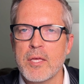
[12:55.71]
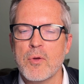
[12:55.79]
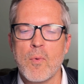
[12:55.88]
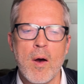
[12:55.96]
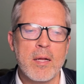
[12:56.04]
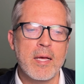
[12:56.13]
You
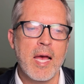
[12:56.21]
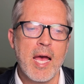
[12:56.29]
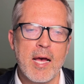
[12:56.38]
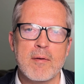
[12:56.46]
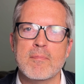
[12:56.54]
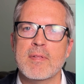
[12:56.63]
want to
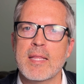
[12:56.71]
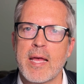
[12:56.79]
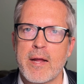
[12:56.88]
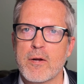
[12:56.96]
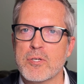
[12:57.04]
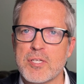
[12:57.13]
have
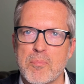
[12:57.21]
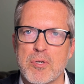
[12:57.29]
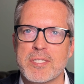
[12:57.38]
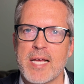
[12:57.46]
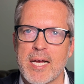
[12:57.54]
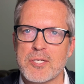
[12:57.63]
layers of
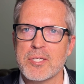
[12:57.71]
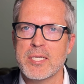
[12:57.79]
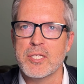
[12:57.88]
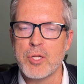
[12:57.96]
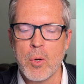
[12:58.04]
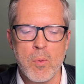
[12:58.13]
protection.
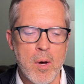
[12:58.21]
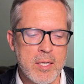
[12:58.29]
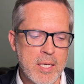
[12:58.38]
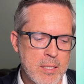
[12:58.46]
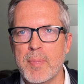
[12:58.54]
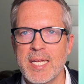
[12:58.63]
You don't want
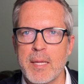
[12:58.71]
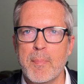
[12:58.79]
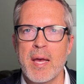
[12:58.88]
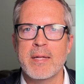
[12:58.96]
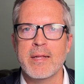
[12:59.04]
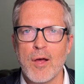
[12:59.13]
to be
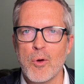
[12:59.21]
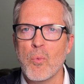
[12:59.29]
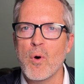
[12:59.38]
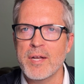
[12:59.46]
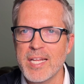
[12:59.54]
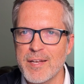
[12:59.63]
dependent on
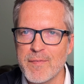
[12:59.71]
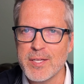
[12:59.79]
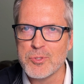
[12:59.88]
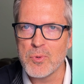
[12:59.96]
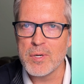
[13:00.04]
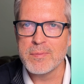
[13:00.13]
one
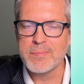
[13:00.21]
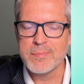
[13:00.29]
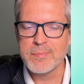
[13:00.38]
individual.